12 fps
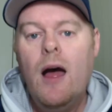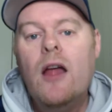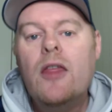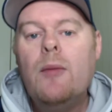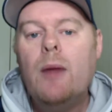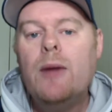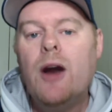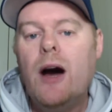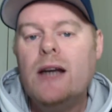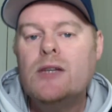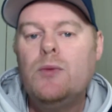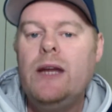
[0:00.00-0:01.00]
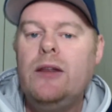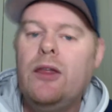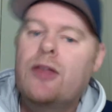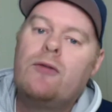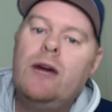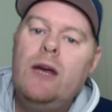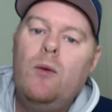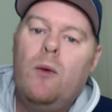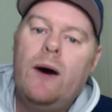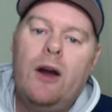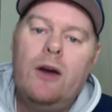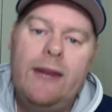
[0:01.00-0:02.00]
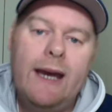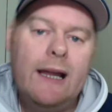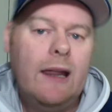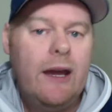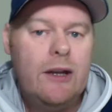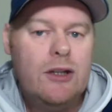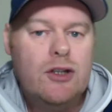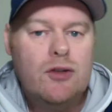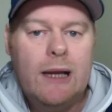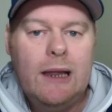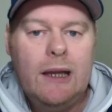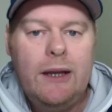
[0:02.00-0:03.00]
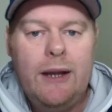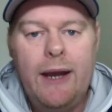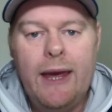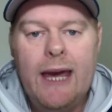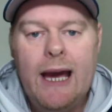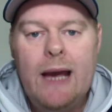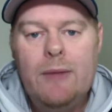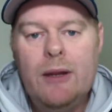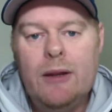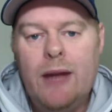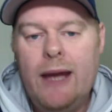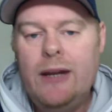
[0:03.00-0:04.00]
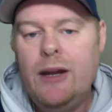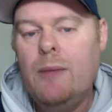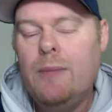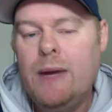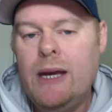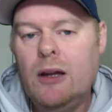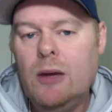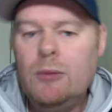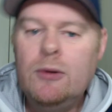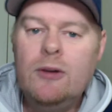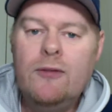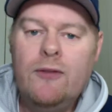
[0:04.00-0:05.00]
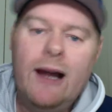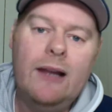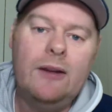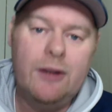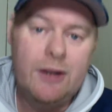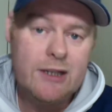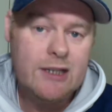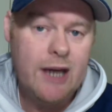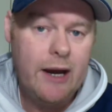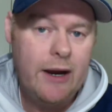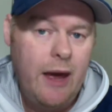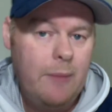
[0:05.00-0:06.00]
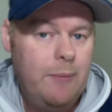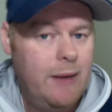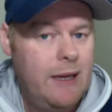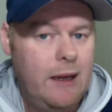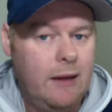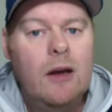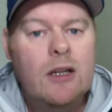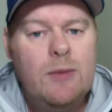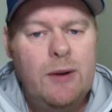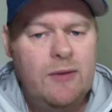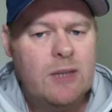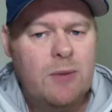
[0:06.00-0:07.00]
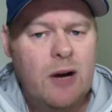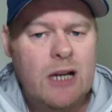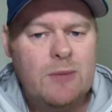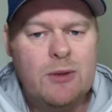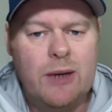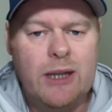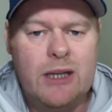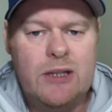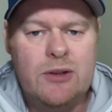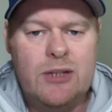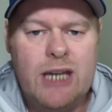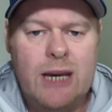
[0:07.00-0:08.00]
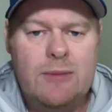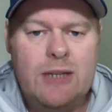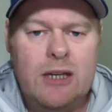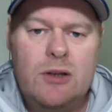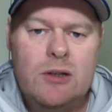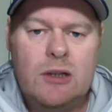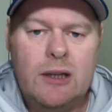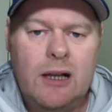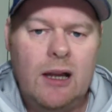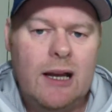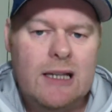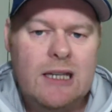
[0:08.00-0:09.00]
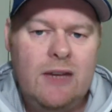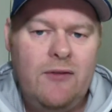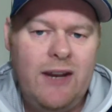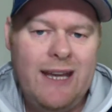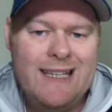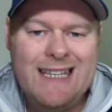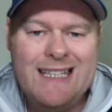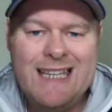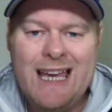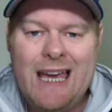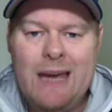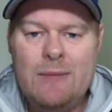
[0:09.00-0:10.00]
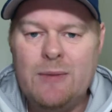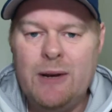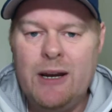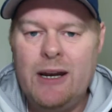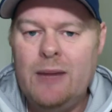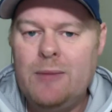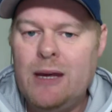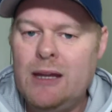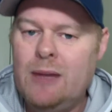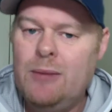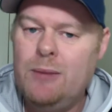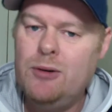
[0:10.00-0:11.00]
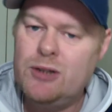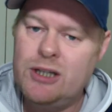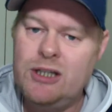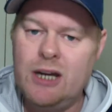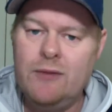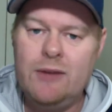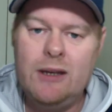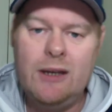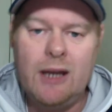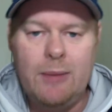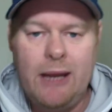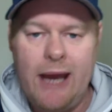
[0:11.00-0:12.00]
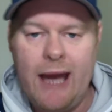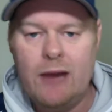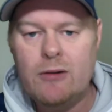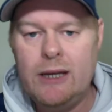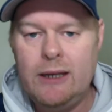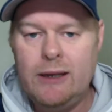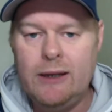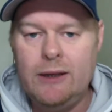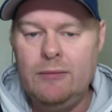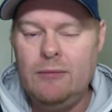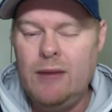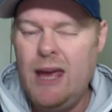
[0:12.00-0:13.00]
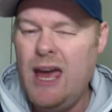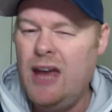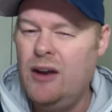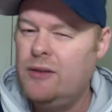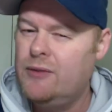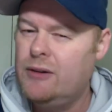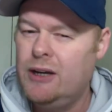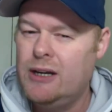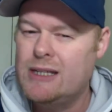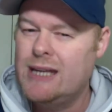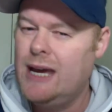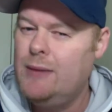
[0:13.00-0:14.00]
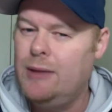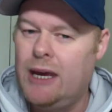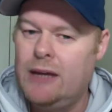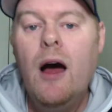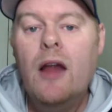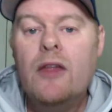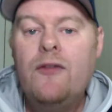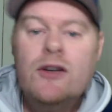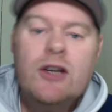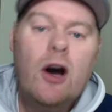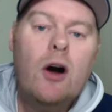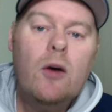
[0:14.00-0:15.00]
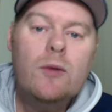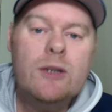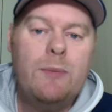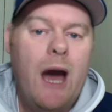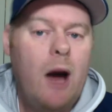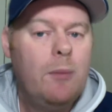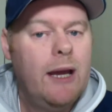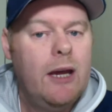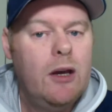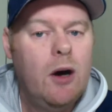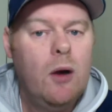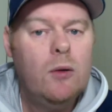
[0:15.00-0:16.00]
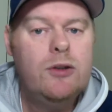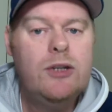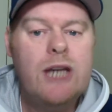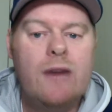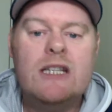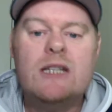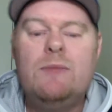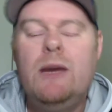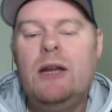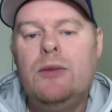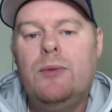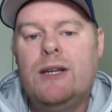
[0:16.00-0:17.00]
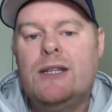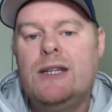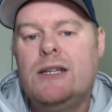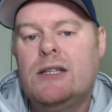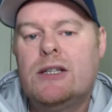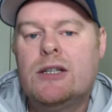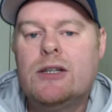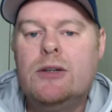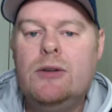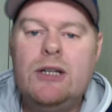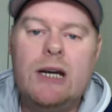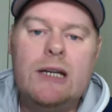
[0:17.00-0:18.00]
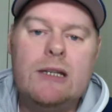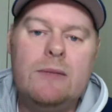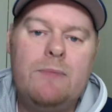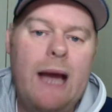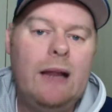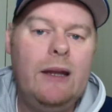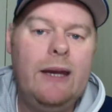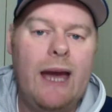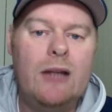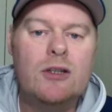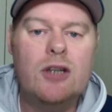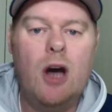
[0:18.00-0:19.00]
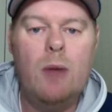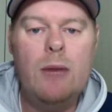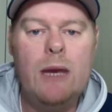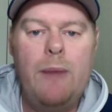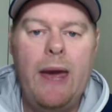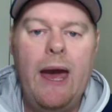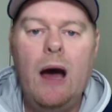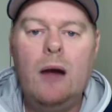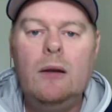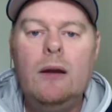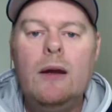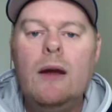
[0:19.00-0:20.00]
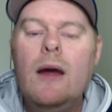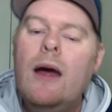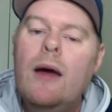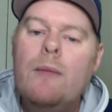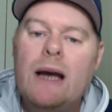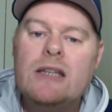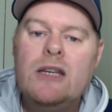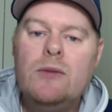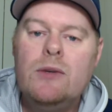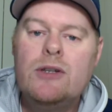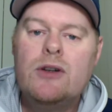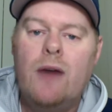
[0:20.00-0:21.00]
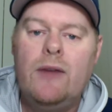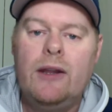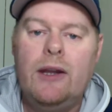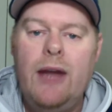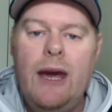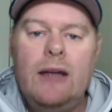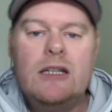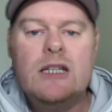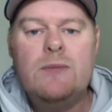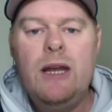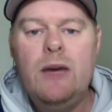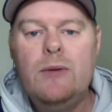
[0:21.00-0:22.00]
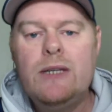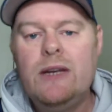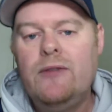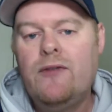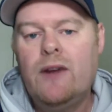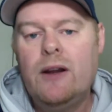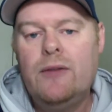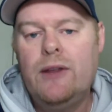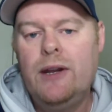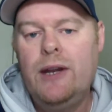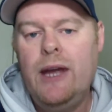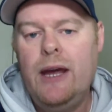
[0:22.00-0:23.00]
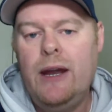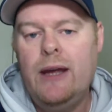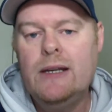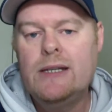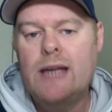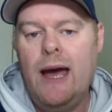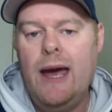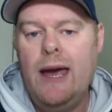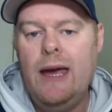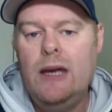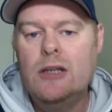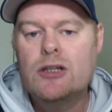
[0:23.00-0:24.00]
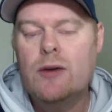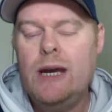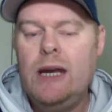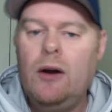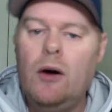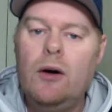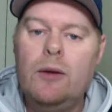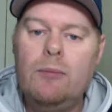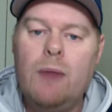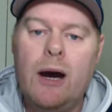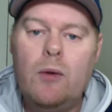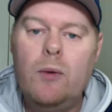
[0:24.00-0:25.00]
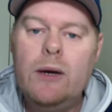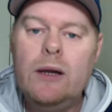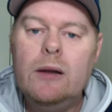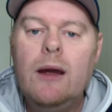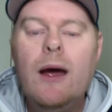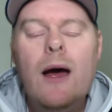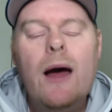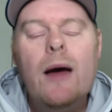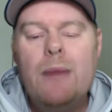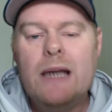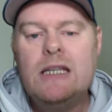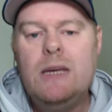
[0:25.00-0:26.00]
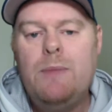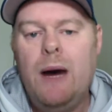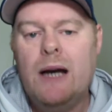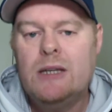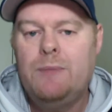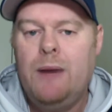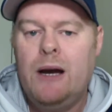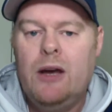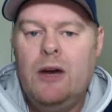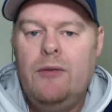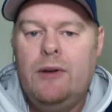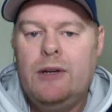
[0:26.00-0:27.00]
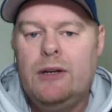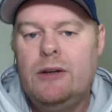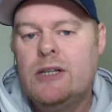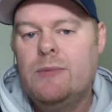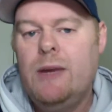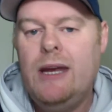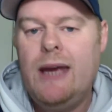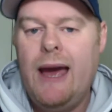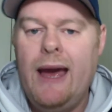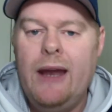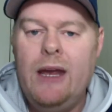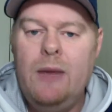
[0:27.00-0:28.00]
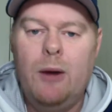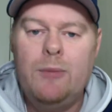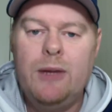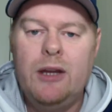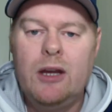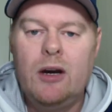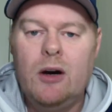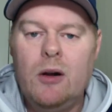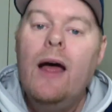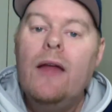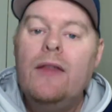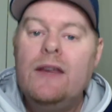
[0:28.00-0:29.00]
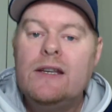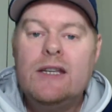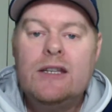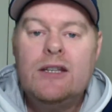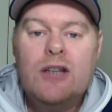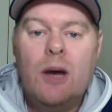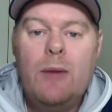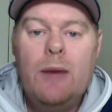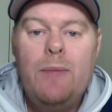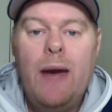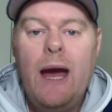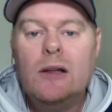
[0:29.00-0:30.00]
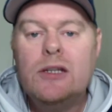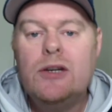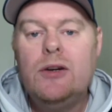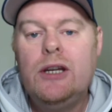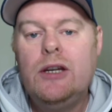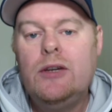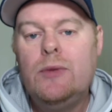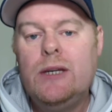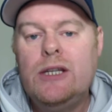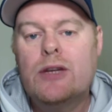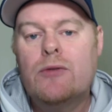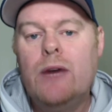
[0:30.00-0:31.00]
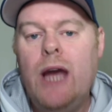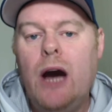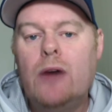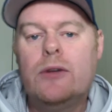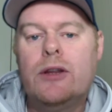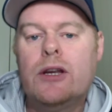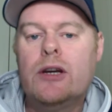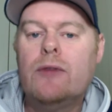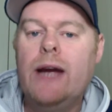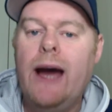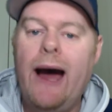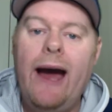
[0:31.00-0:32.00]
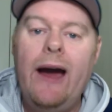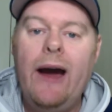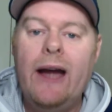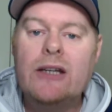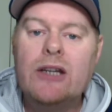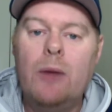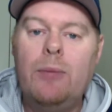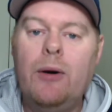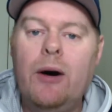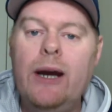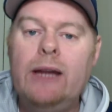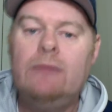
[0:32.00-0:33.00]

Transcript: The Melbourne Ice win 3-1 over the Adelaide Adrenaline in a game that ended up being a lot more violent than it started out being. It's a bit of a surprise between these two teams. They're usually classy, finessey teams, but it ended up getting a bit pushy-shovey and a bit angry, and yeah, not a very nice game in the end. The first goal was a power play goal to Jeff Smith with assists to Jason Backlig and Tommy Powell. Baxi was driving the net, Smitty was in front of the net as a screen on Mike Will. Baxi passed the puck over to Smitty and he popped in the goal. The assist to Tommy Powell turned into his 300th career AIHL point.